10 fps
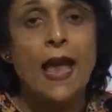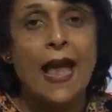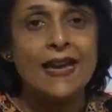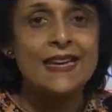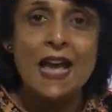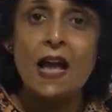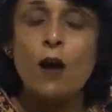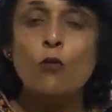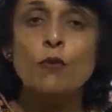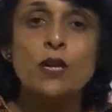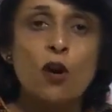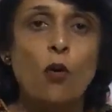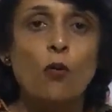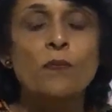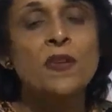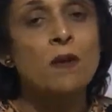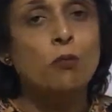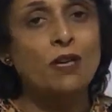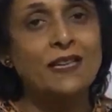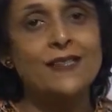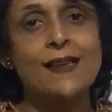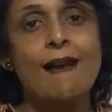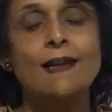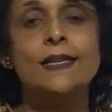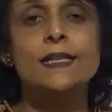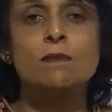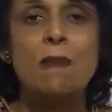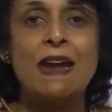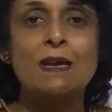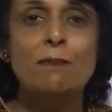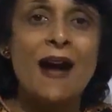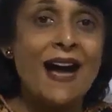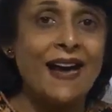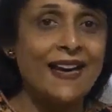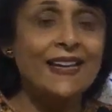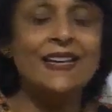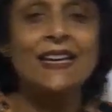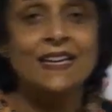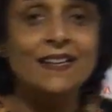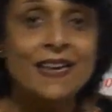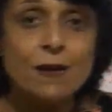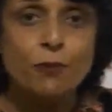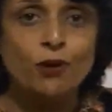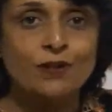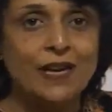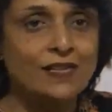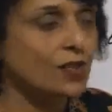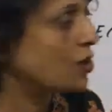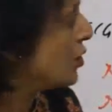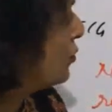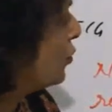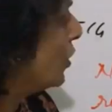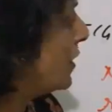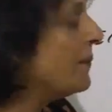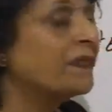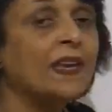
And now we know what exactly is meant by depolarization word.